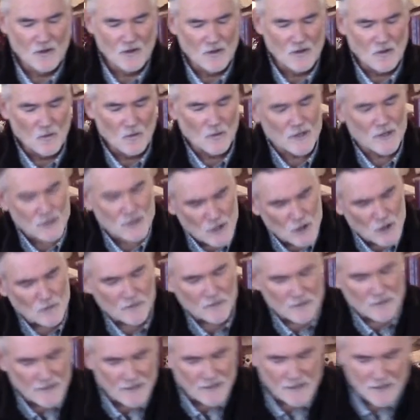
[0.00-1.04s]
When you
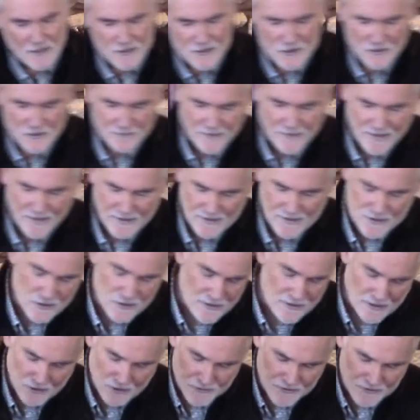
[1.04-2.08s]
were little and you
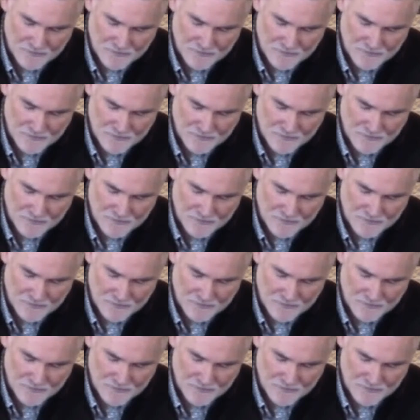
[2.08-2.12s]
held your